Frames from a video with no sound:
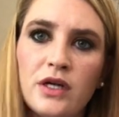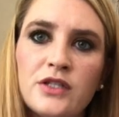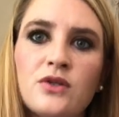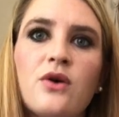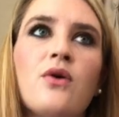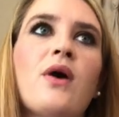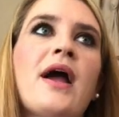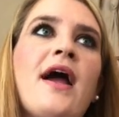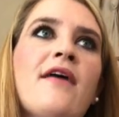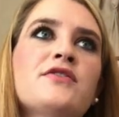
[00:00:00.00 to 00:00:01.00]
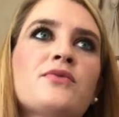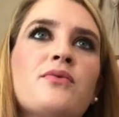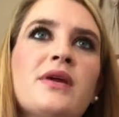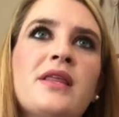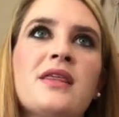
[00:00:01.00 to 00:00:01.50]
and so I had to
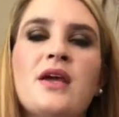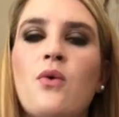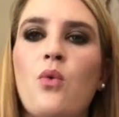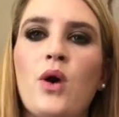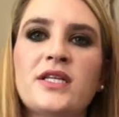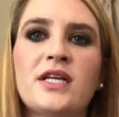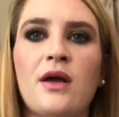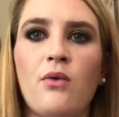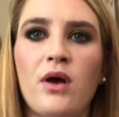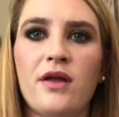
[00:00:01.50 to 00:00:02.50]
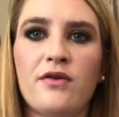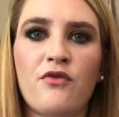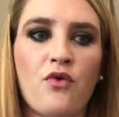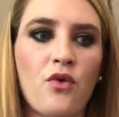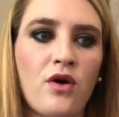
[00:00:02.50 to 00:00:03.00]
rethink what did I want
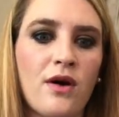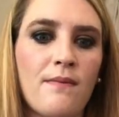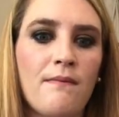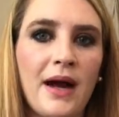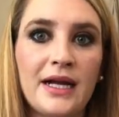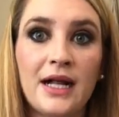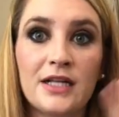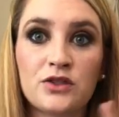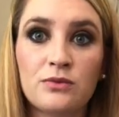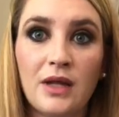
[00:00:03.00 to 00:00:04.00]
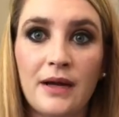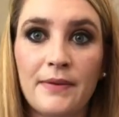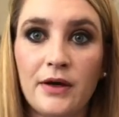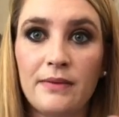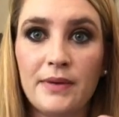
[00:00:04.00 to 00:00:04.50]
for my classroom
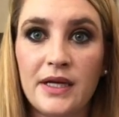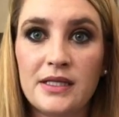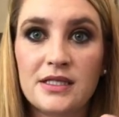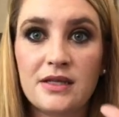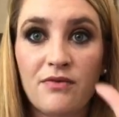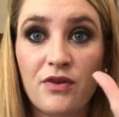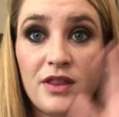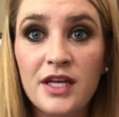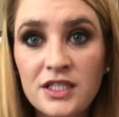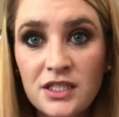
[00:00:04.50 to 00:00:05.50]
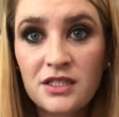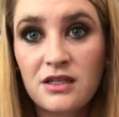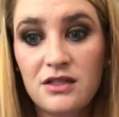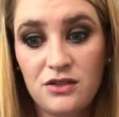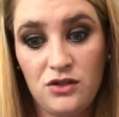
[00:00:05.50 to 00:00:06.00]
library bins for this
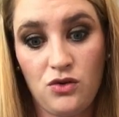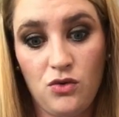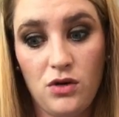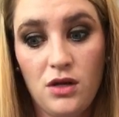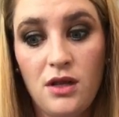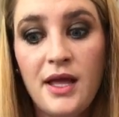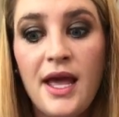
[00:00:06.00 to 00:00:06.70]
school.